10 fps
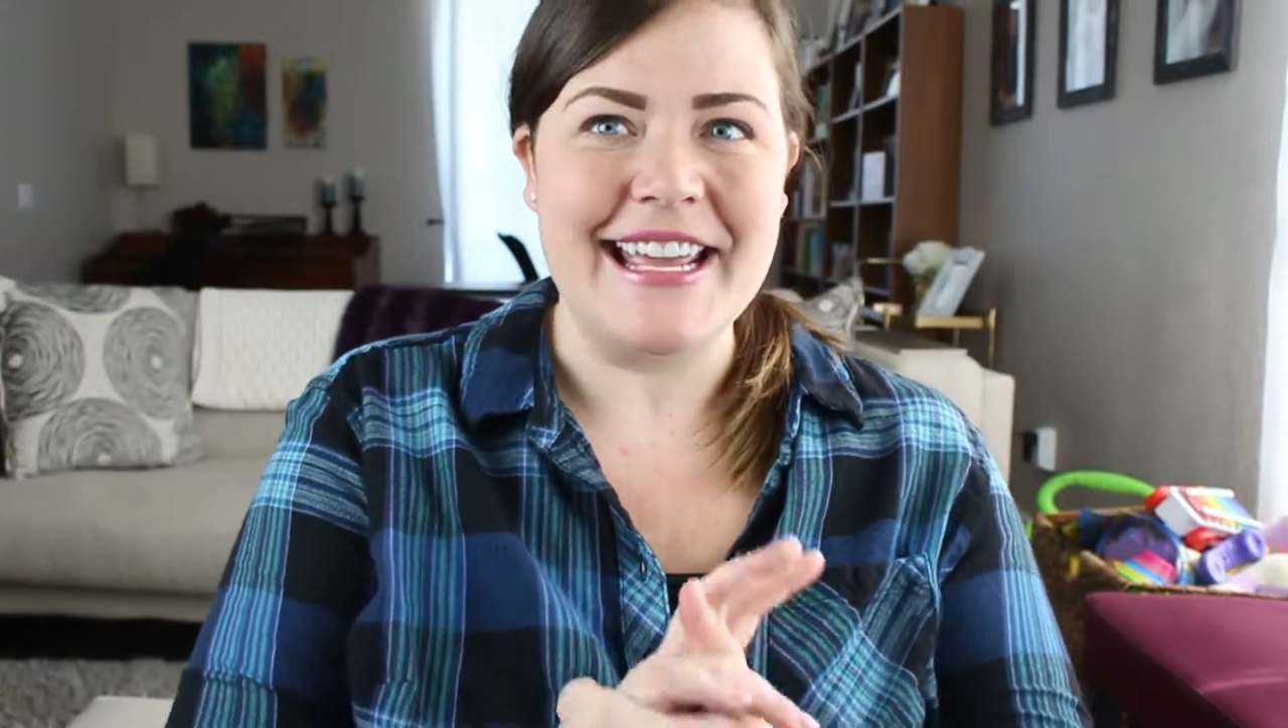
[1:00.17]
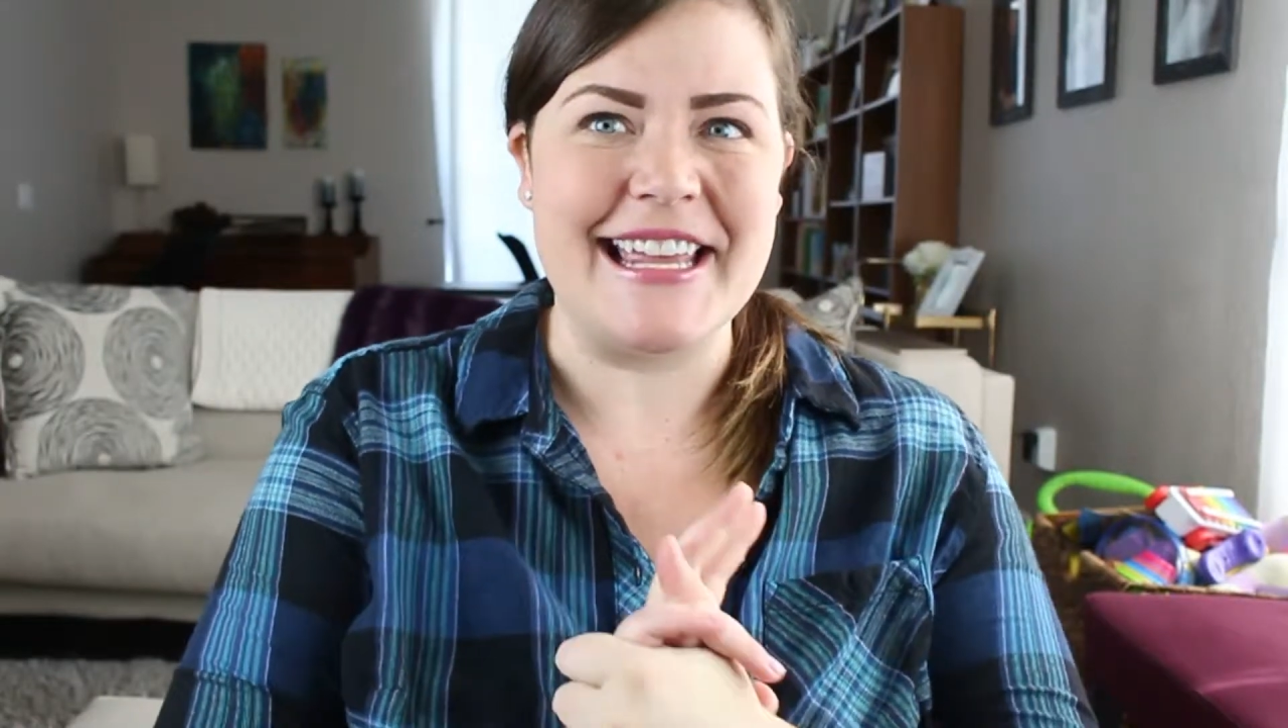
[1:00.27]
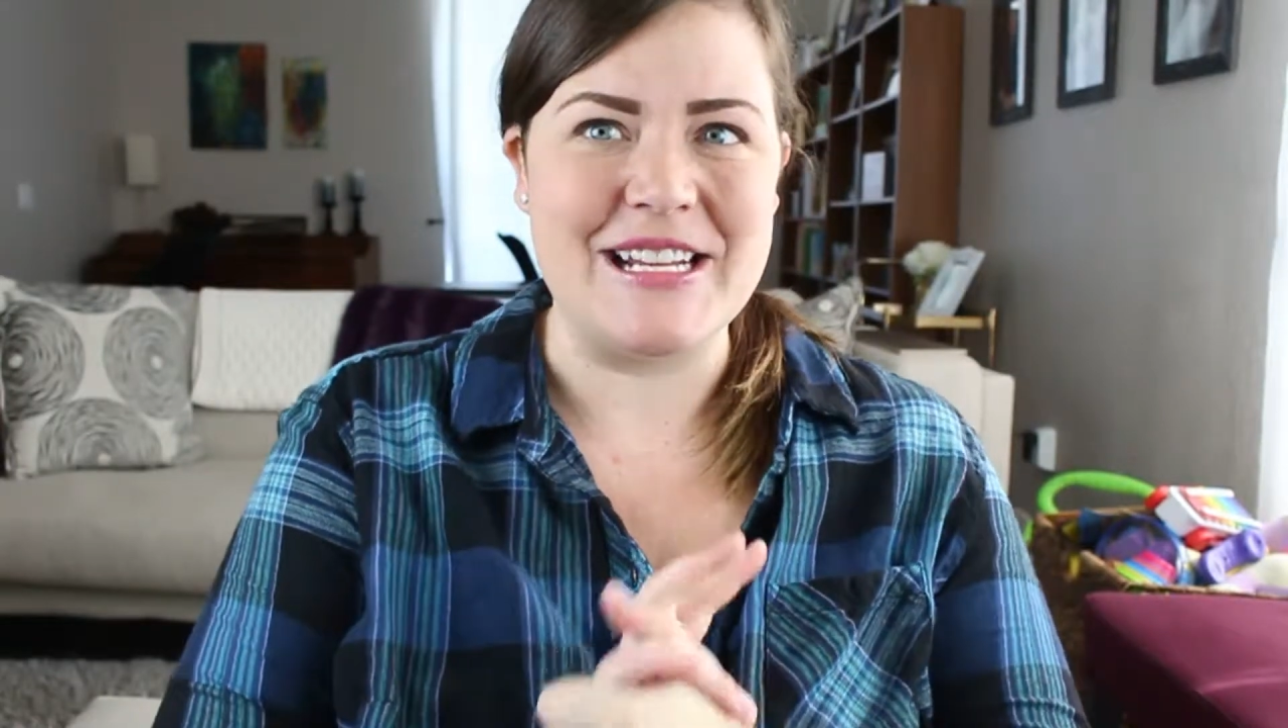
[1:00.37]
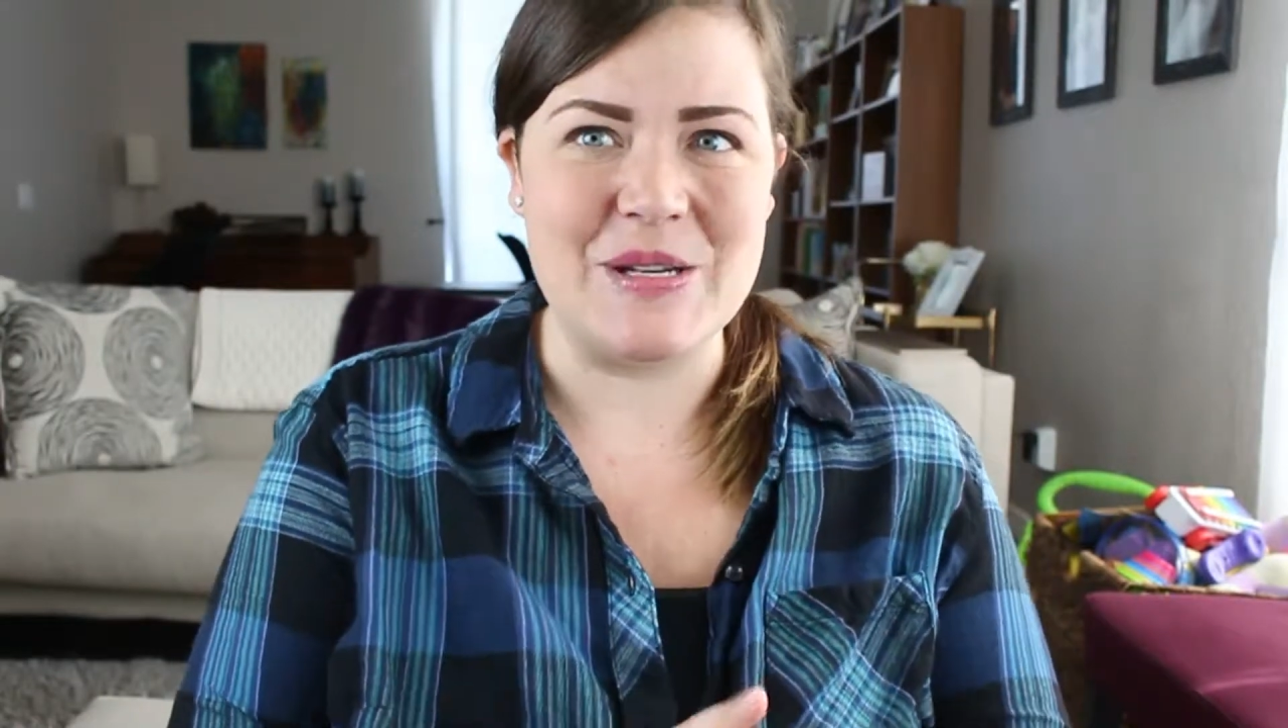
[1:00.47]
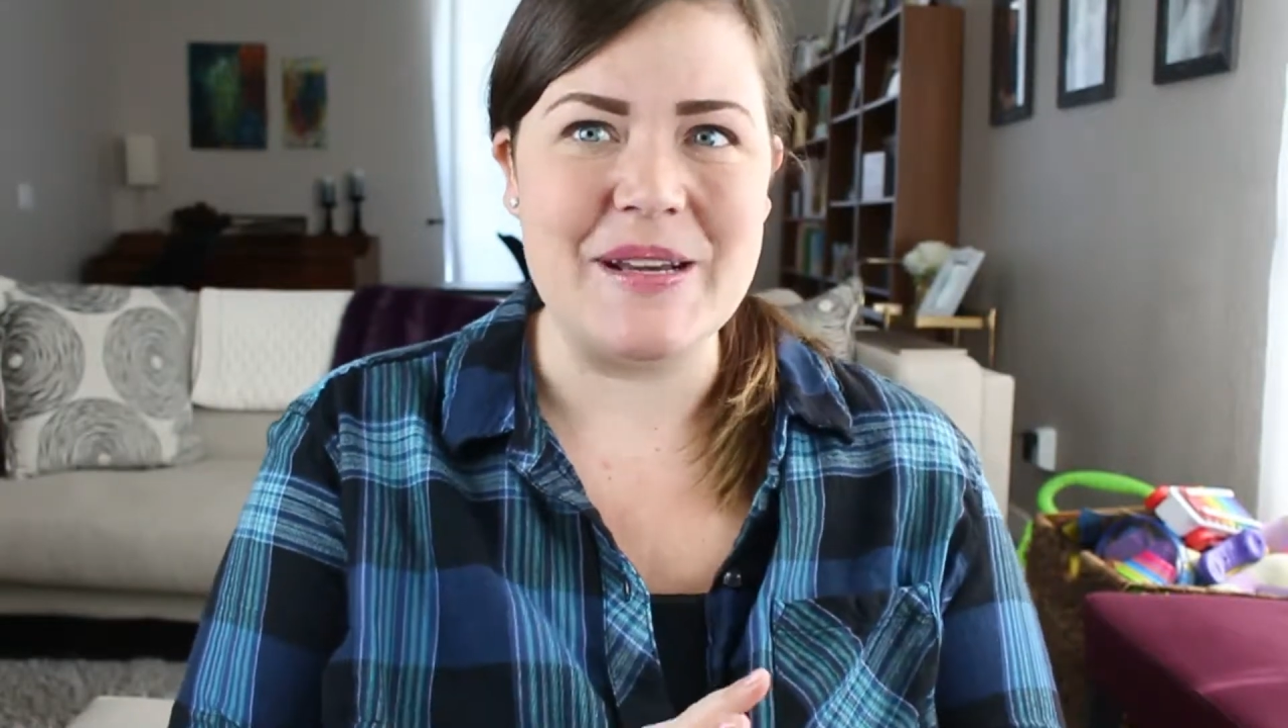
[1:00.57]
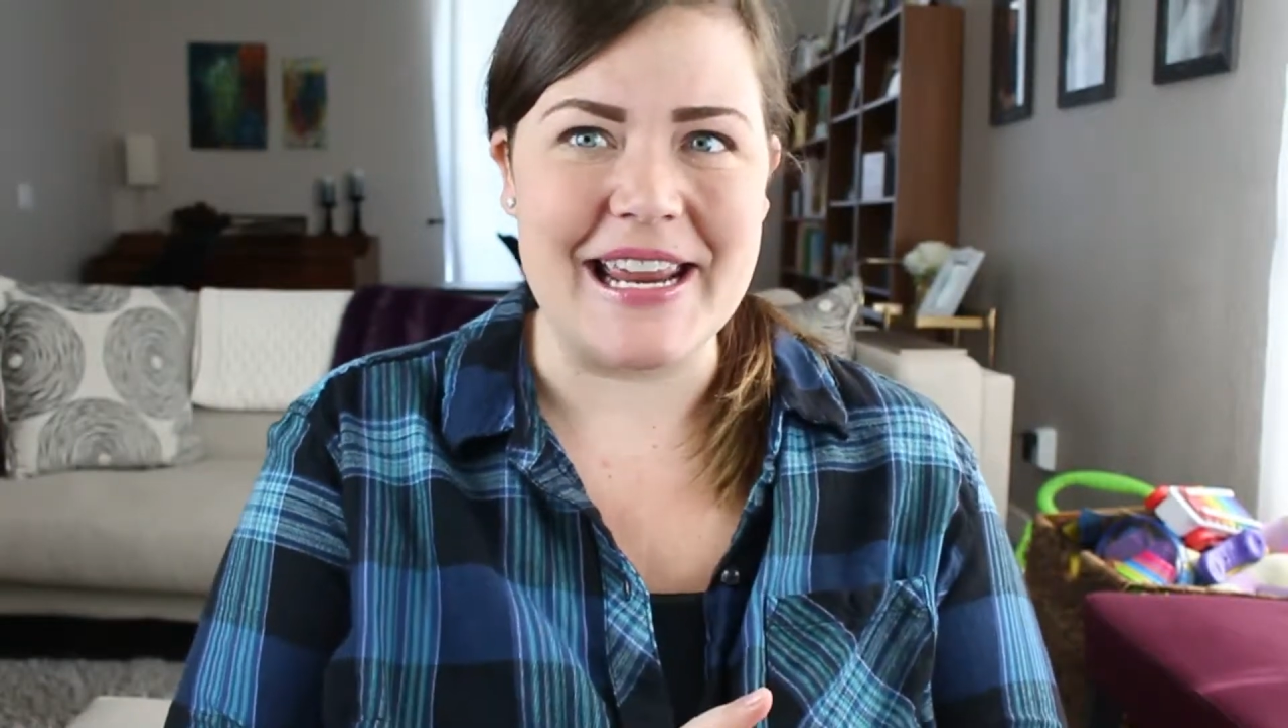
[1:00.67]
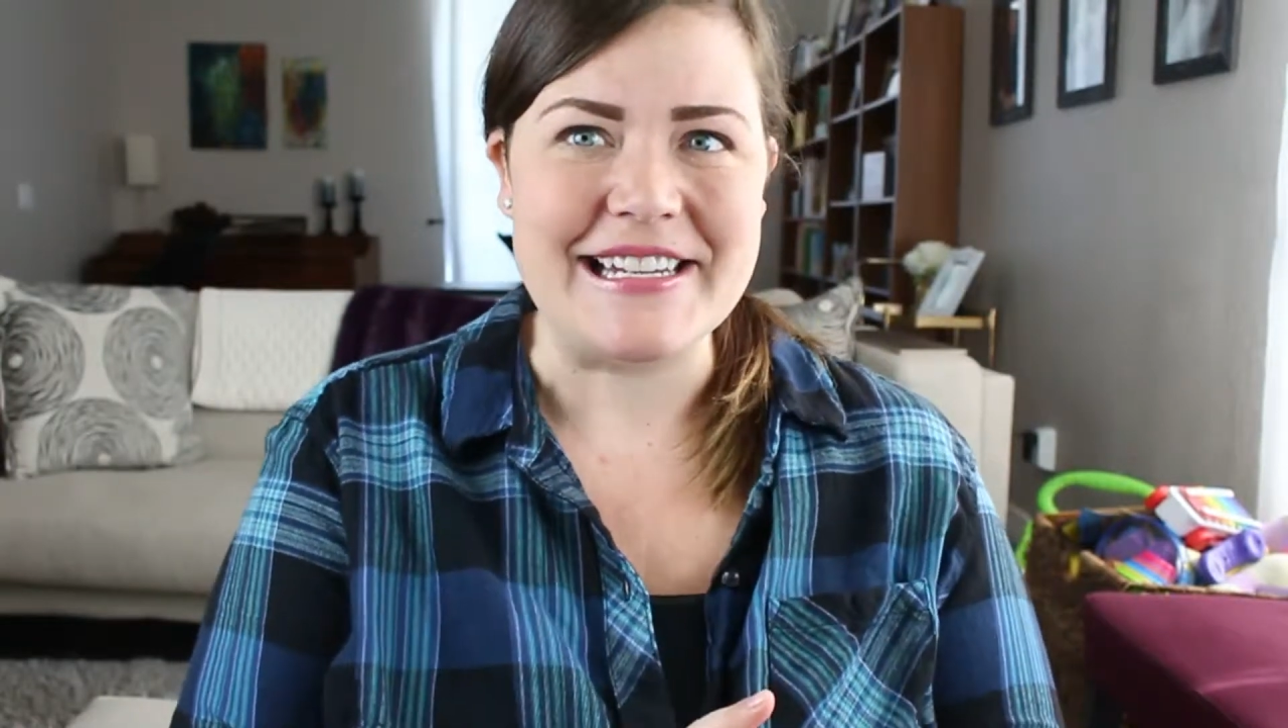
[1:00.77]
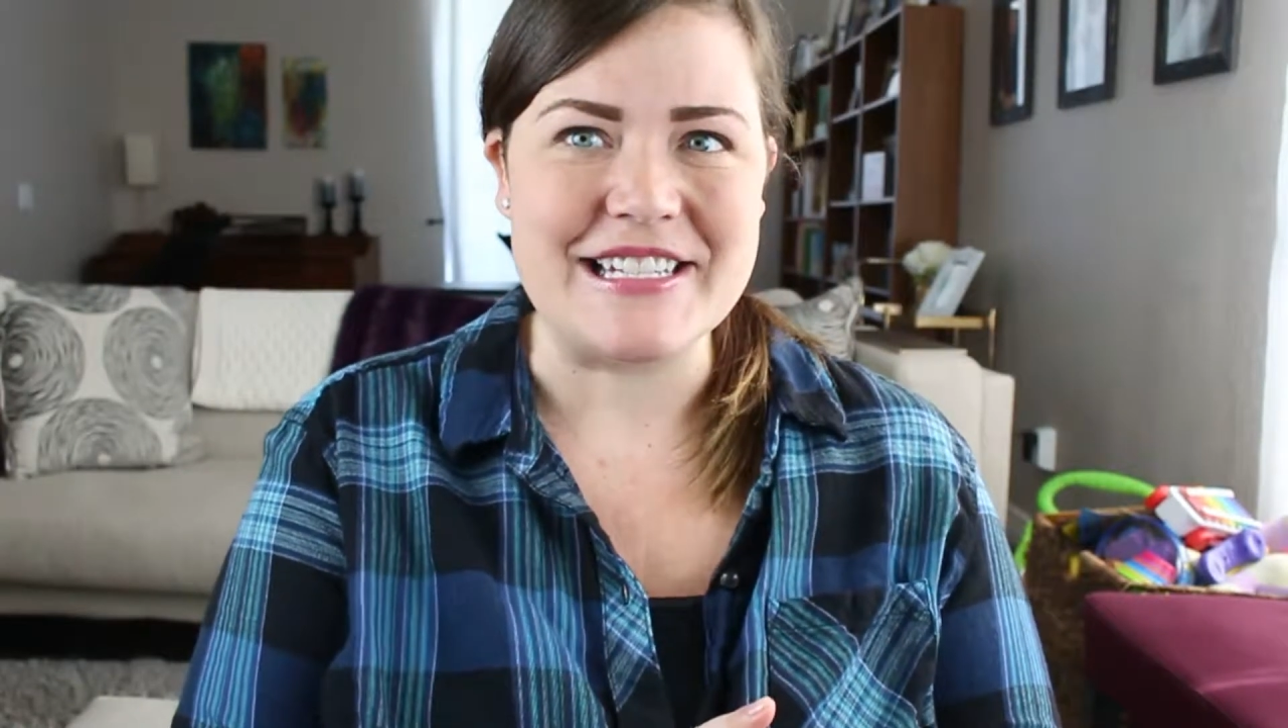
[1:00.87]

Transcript: like 2 days,